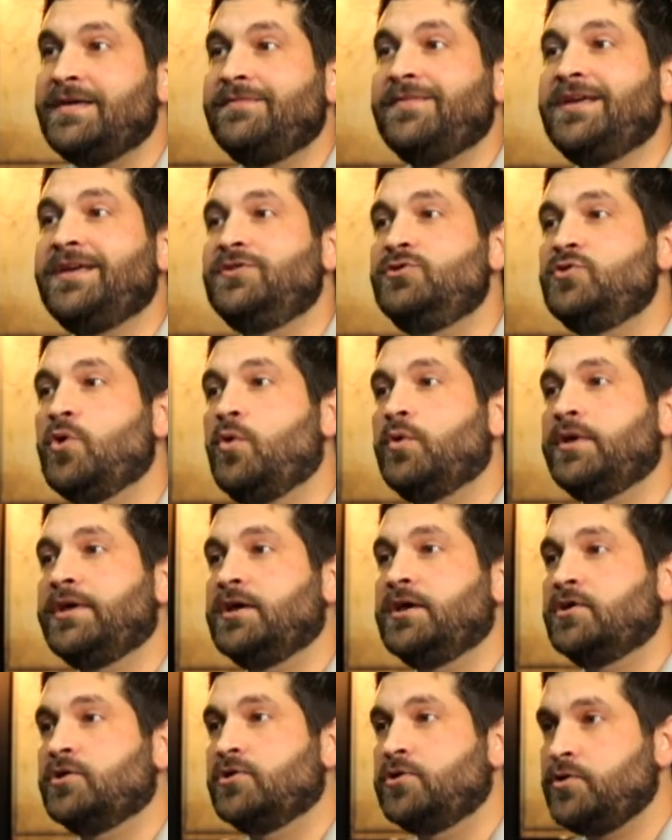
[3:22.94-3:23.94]
they don't
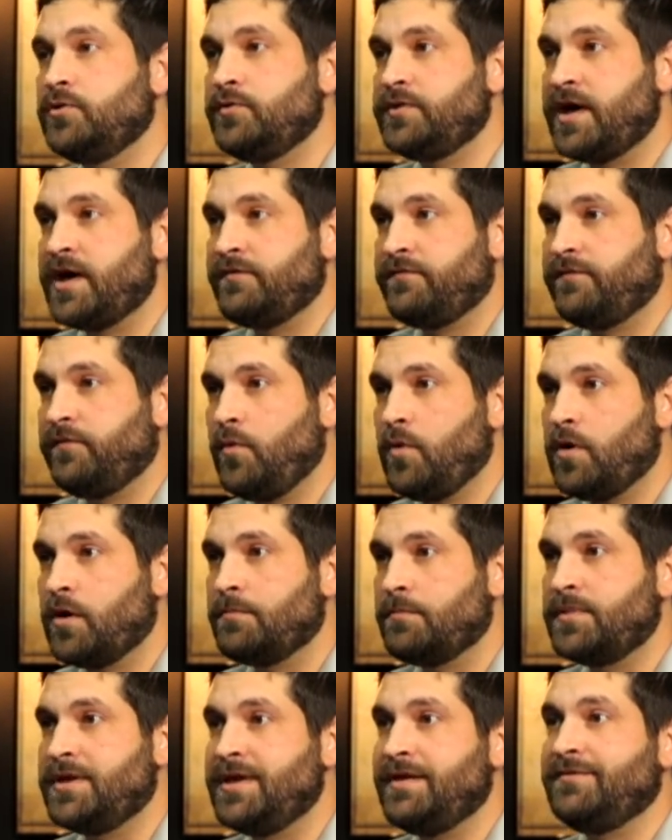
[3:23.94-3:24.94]
include that
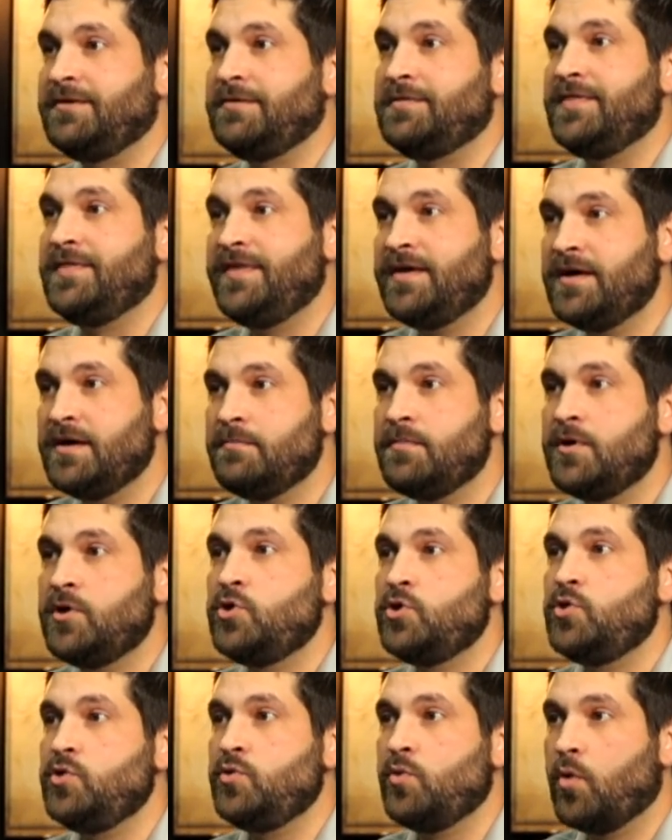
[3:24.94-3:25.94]
form giving them
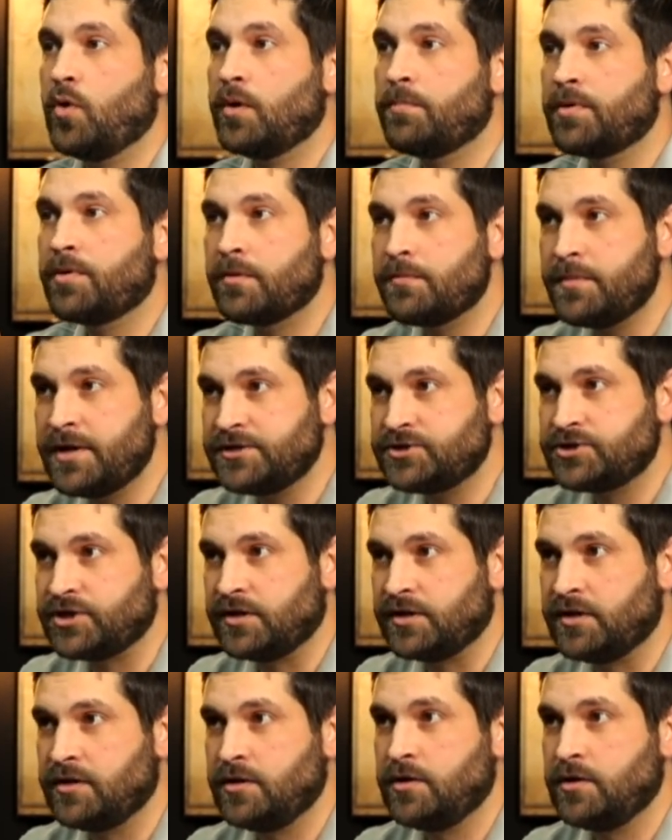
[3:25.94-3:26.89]
your permission,